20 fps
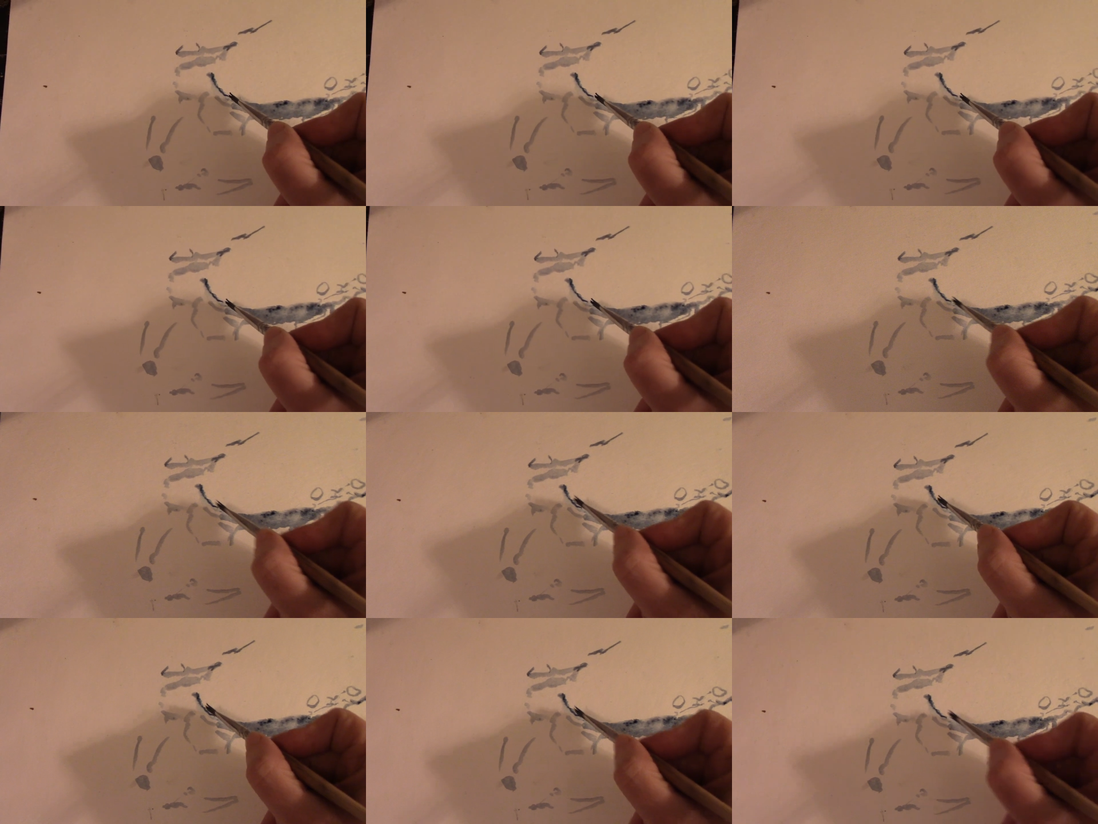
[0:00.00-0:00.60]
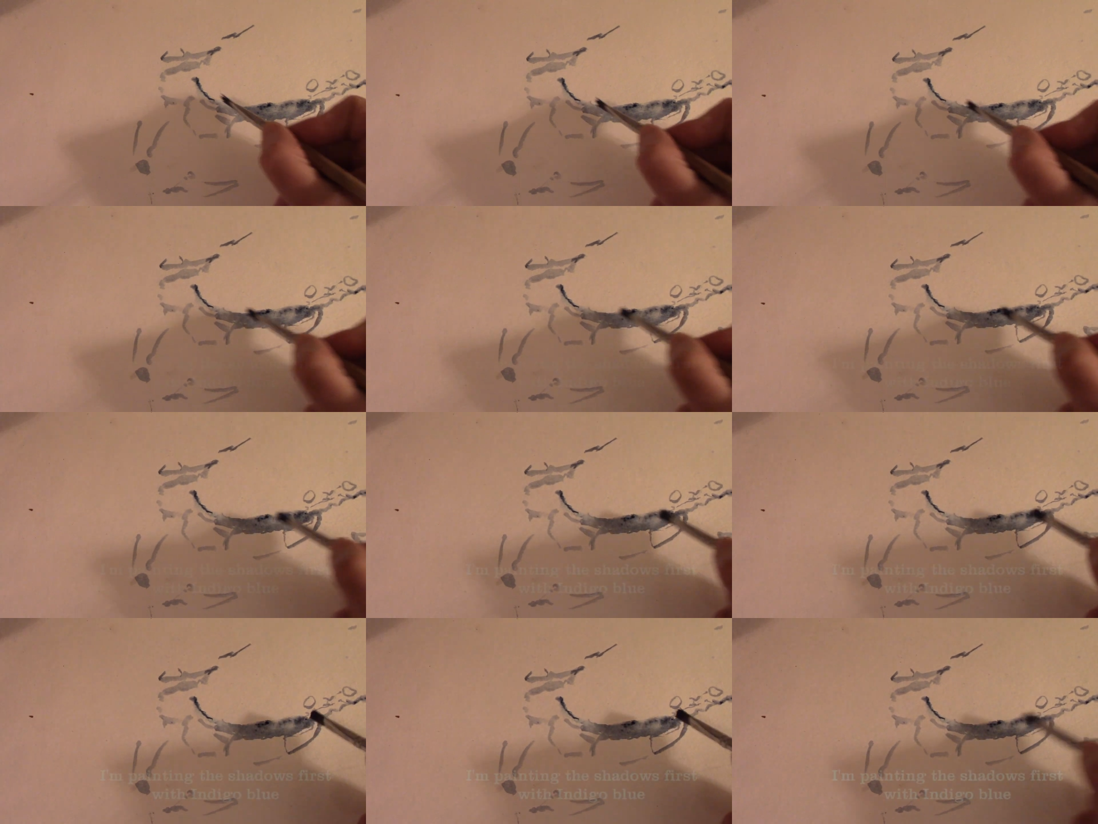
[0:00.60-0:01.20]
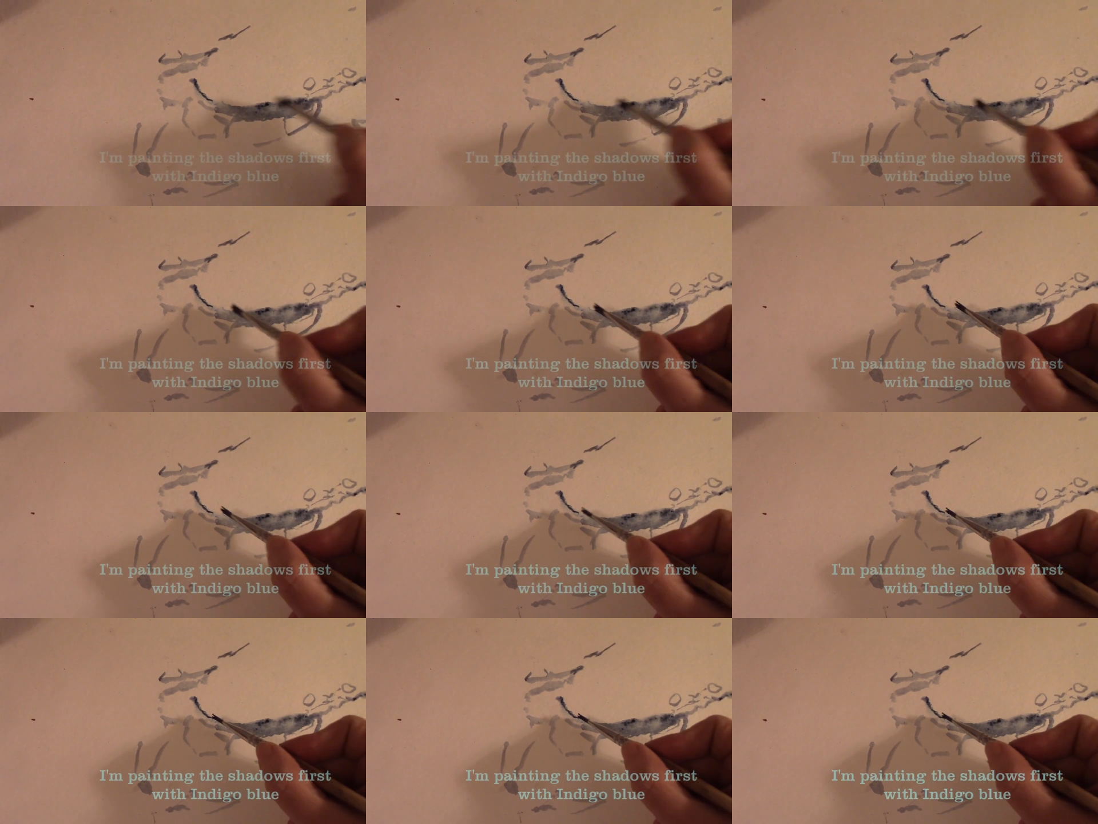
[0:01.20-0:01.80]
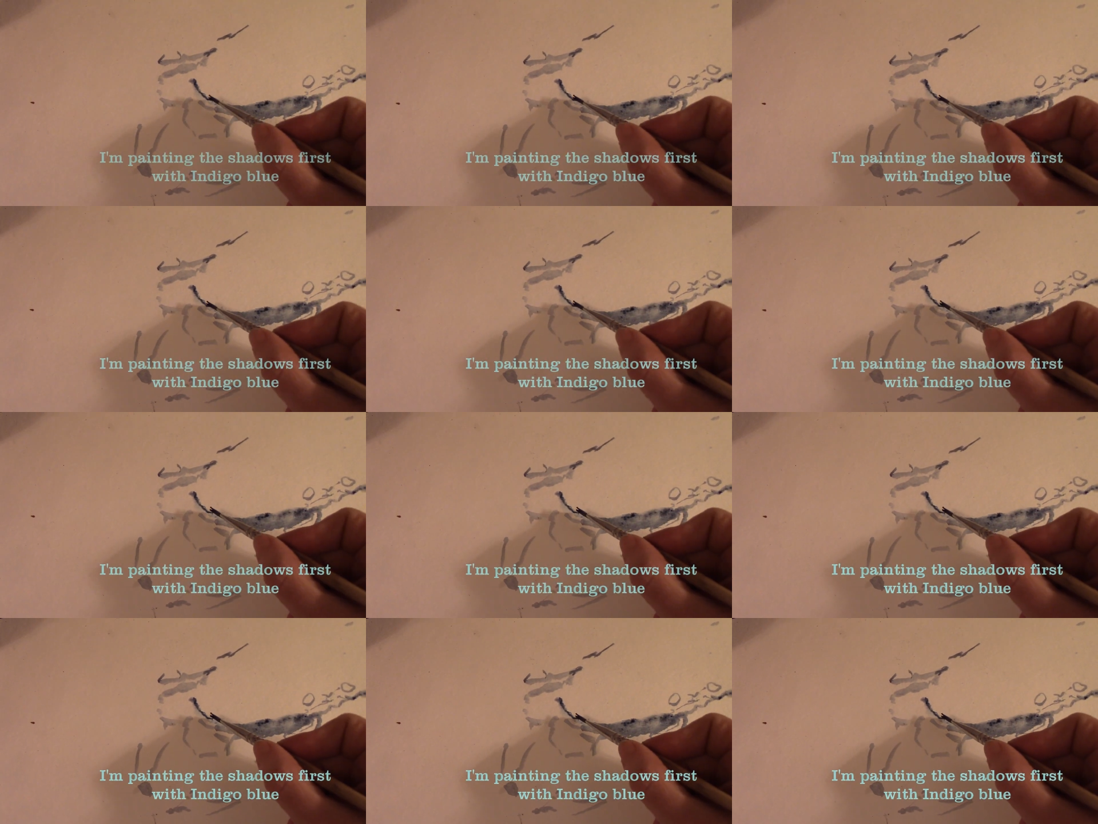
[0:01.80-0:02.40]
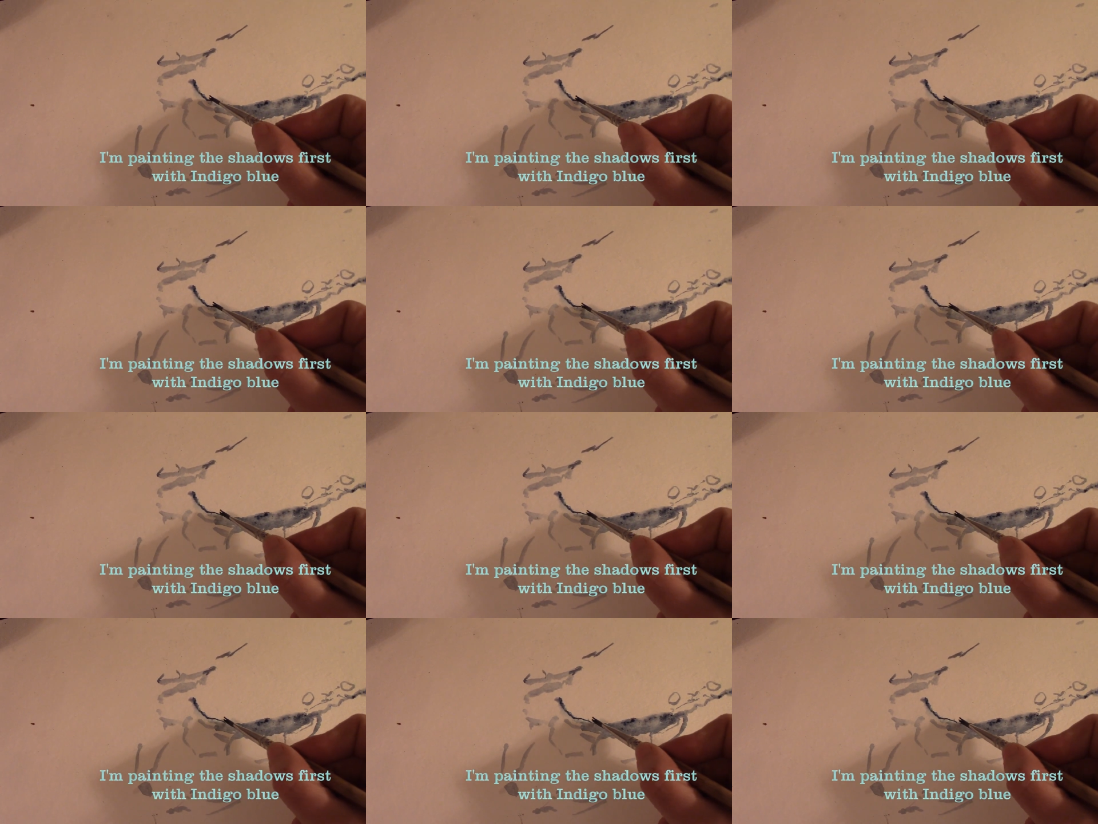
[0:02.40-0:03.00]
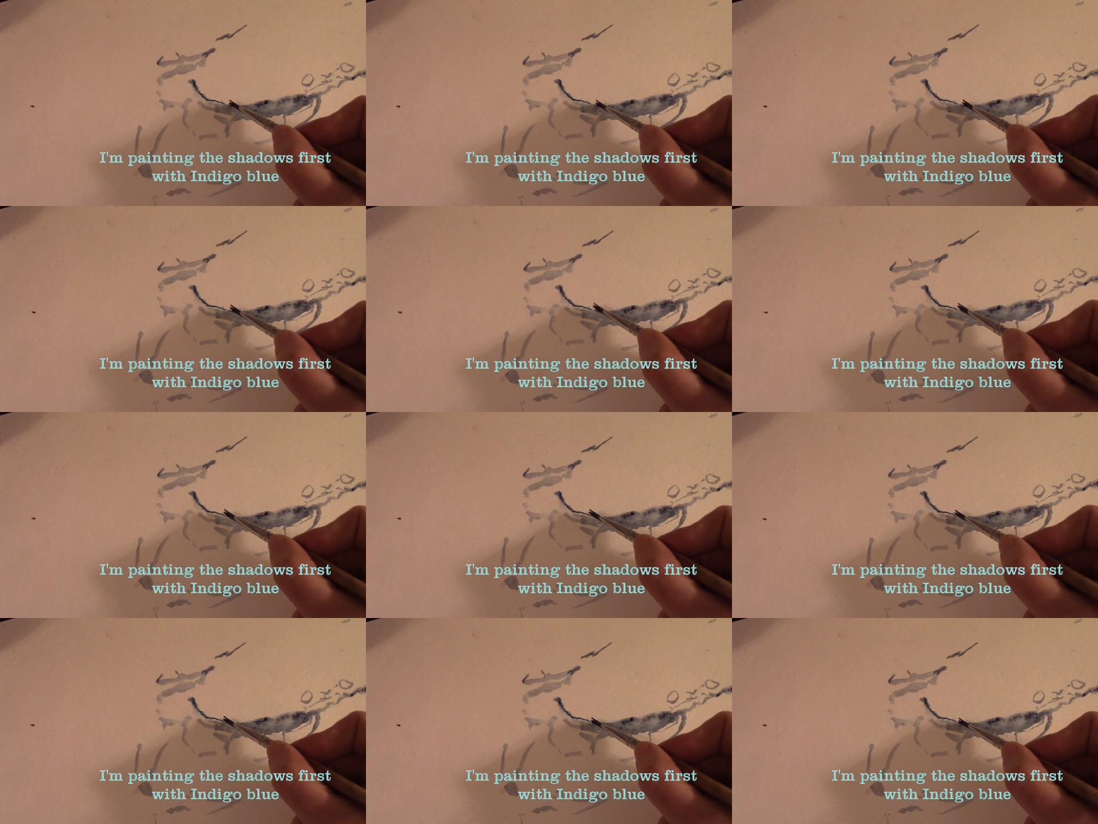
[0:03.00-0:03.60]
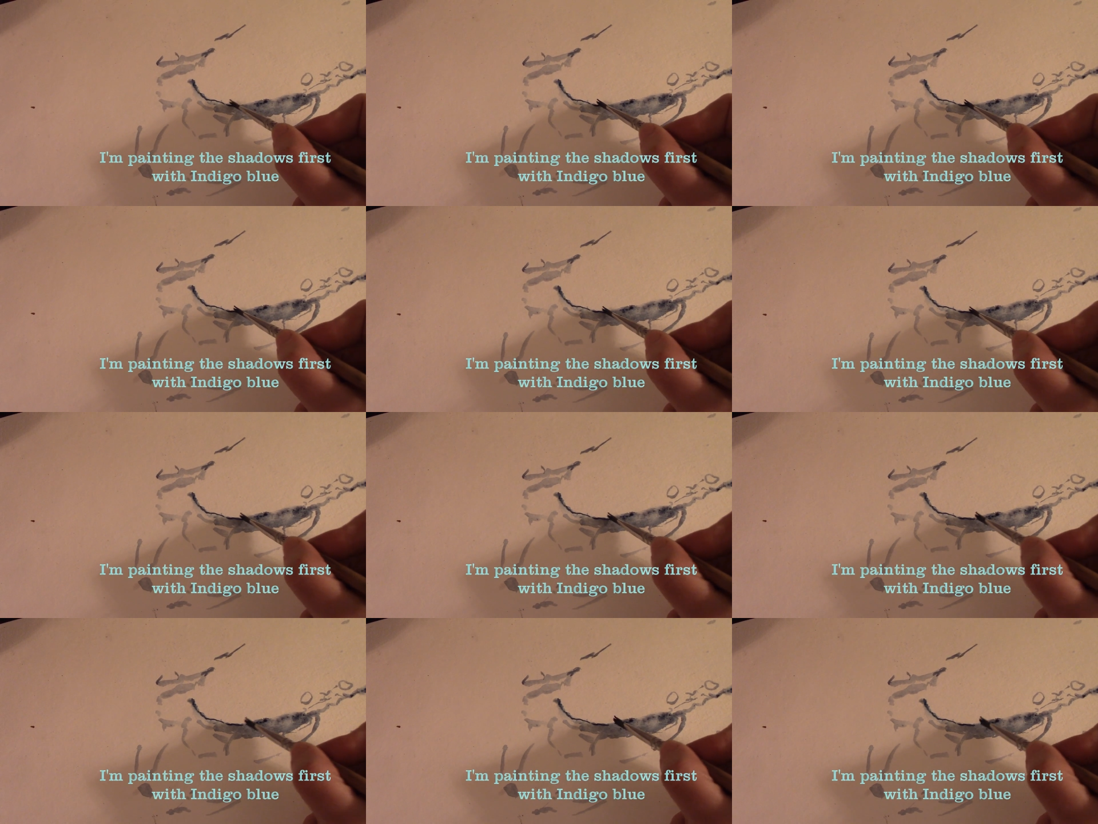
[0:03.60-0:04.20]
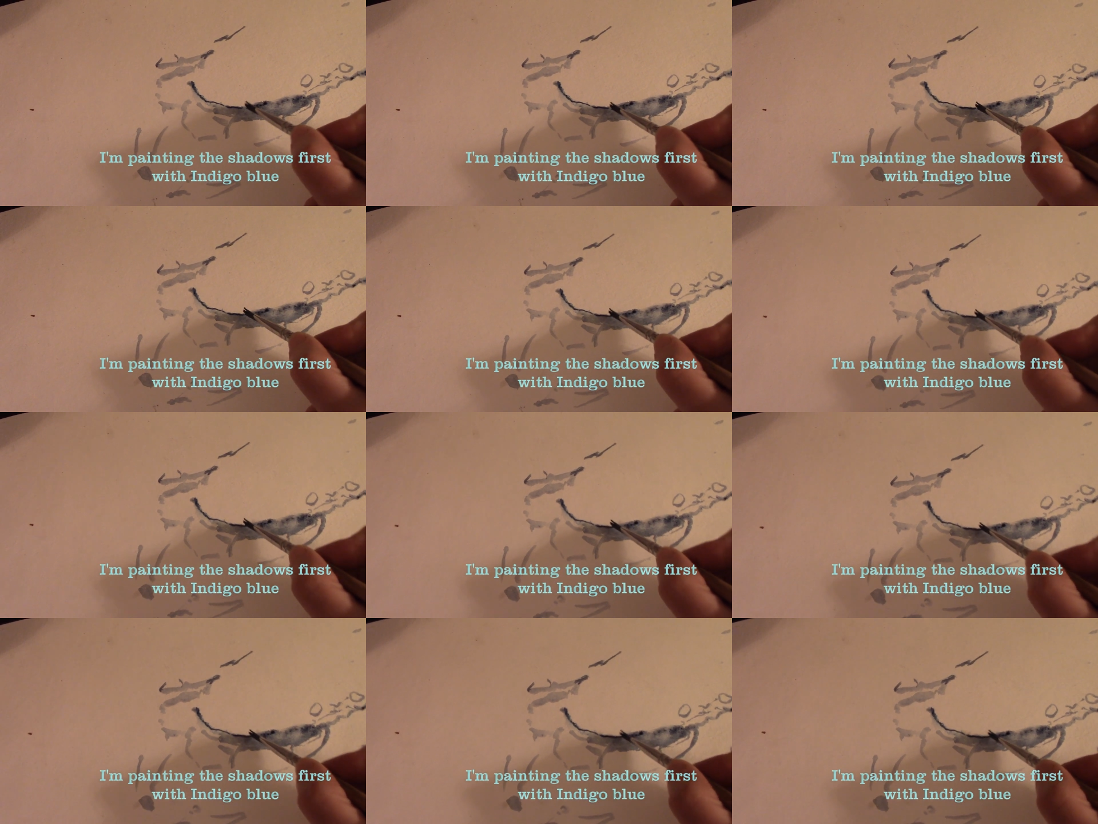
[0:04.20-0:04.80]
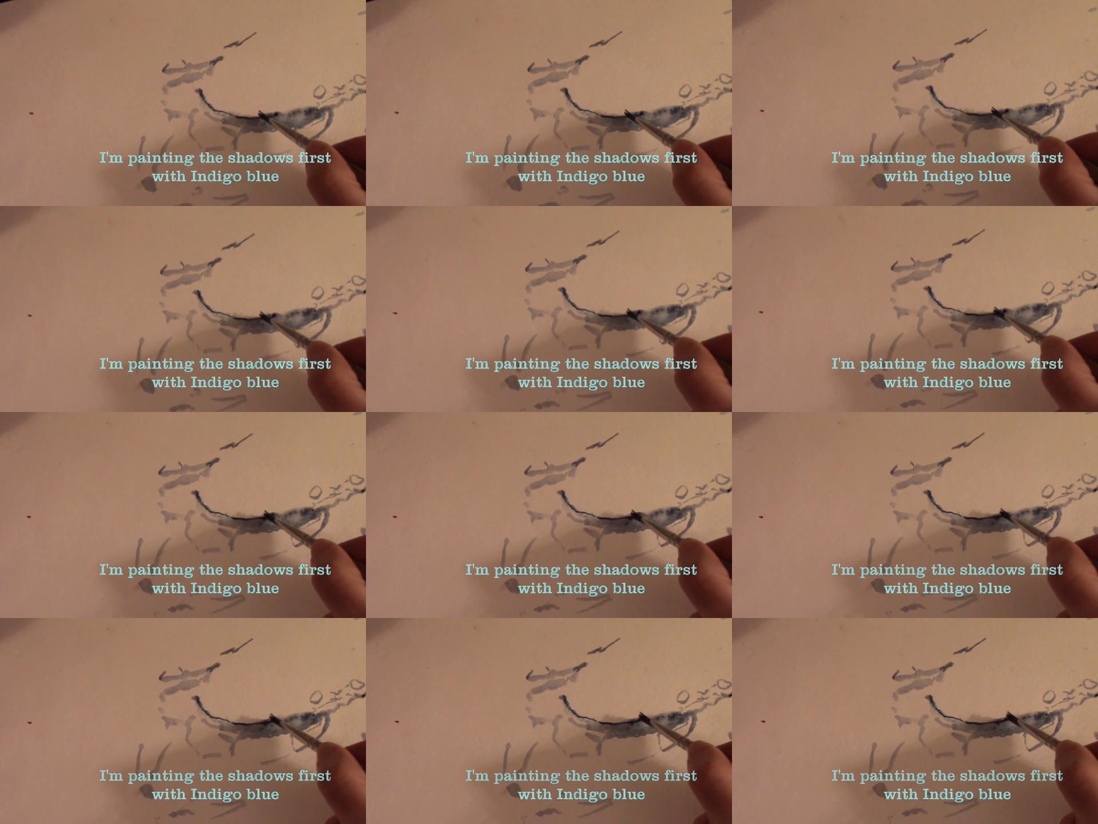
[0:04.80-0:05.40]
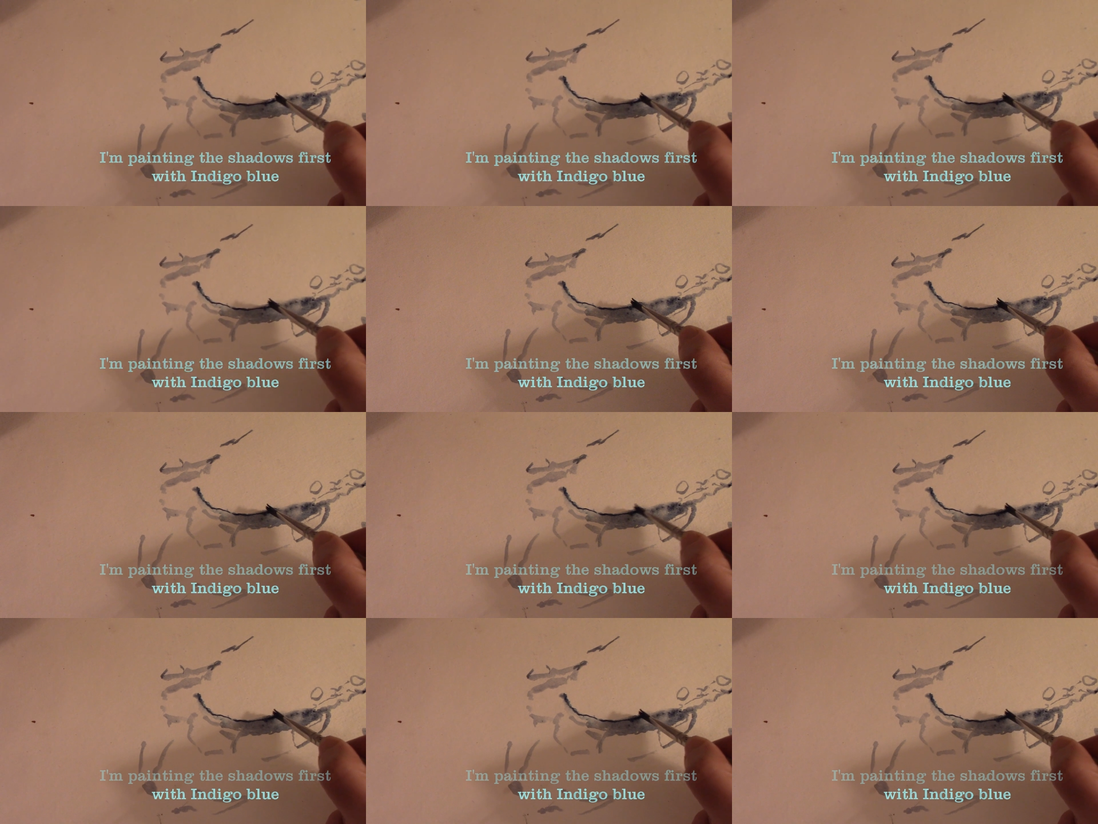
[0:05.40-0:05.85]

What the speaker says: No face is visible, so there are no lips to read.